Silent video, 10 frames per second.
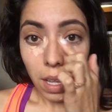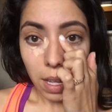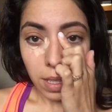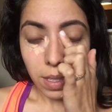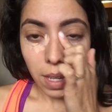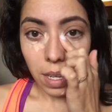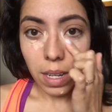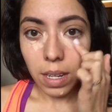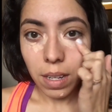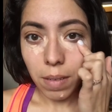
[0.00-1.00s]
It's not
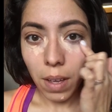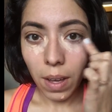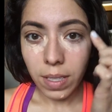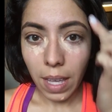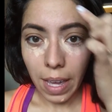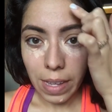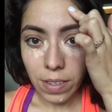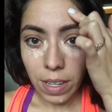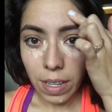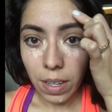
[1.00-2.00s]
gonna cause
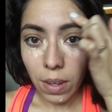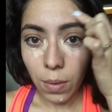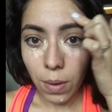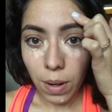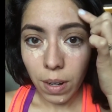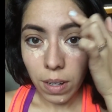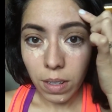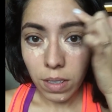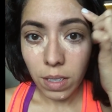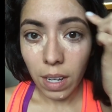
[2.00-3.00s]
aging or
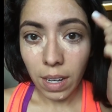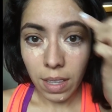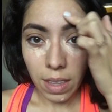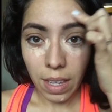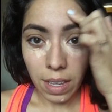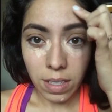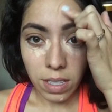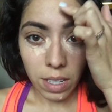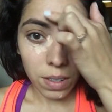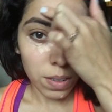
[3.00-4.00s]
anything
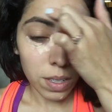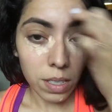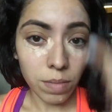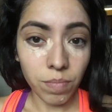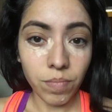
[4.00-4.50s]
else later on.